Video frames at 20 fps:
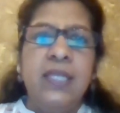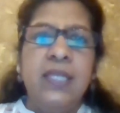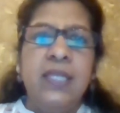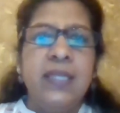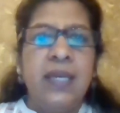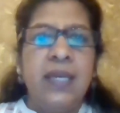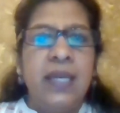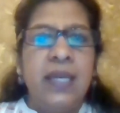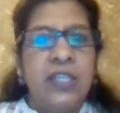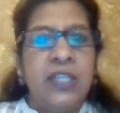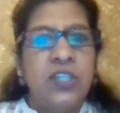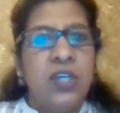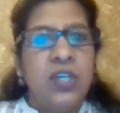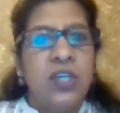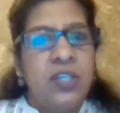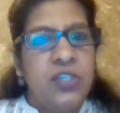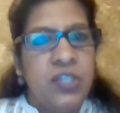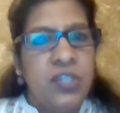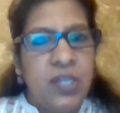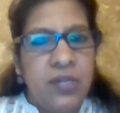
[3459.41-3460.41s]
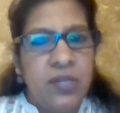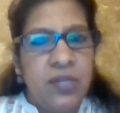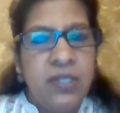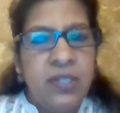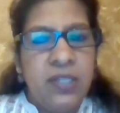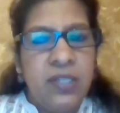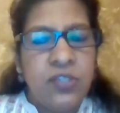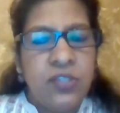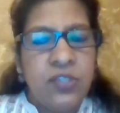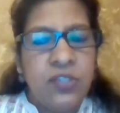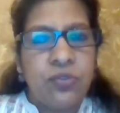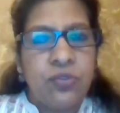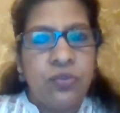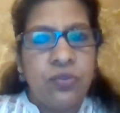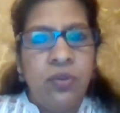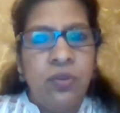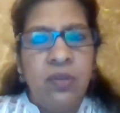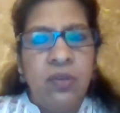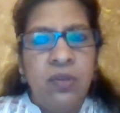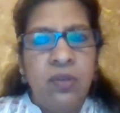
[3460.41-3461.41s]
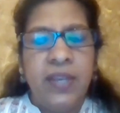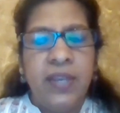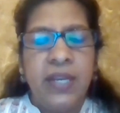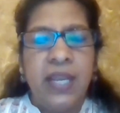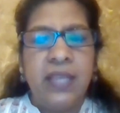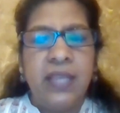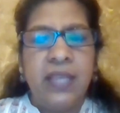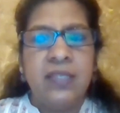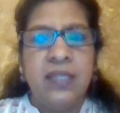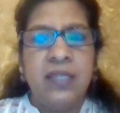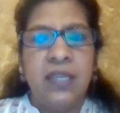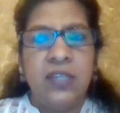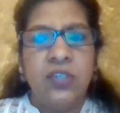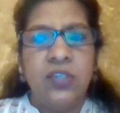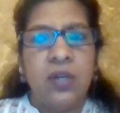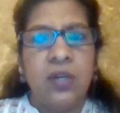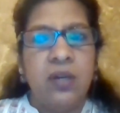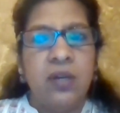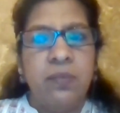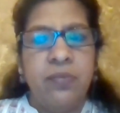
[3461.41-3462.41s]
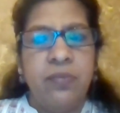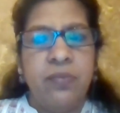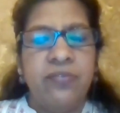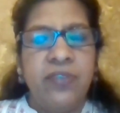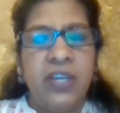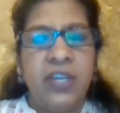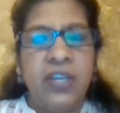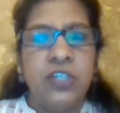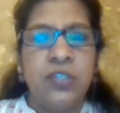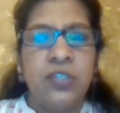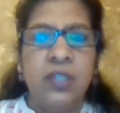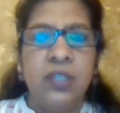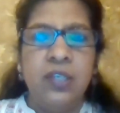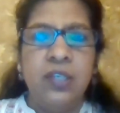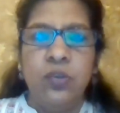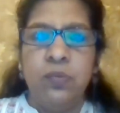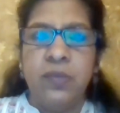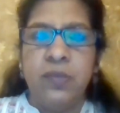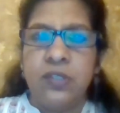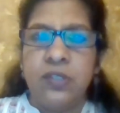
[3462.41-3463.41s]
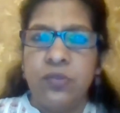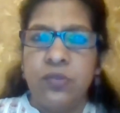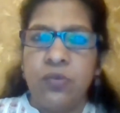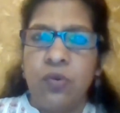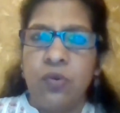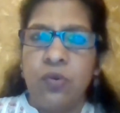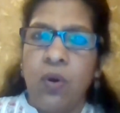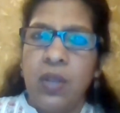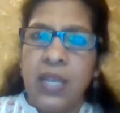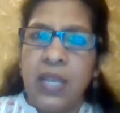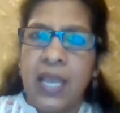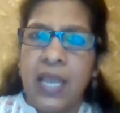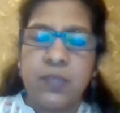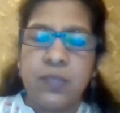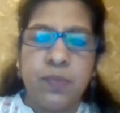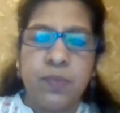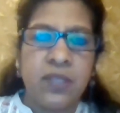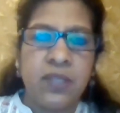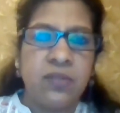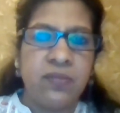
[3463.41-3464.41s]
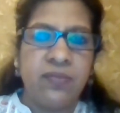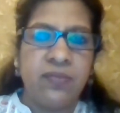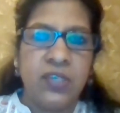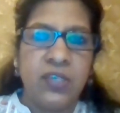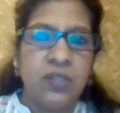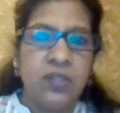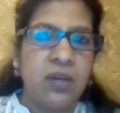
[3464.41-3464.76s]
These are HR generalist role, whereas an HR professional, you must know all aspects of HR.